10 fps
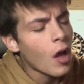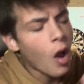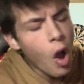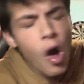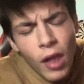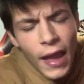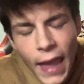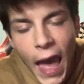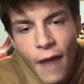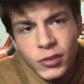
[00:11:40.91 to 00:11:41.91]
All I
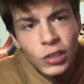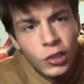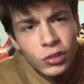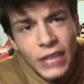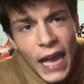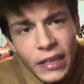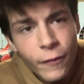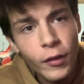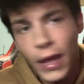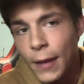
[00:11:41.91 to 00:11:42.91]
have is a little tiny
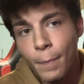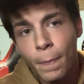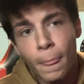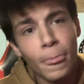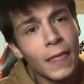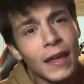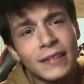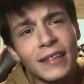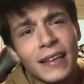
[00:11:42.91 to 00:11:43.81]
flame. It's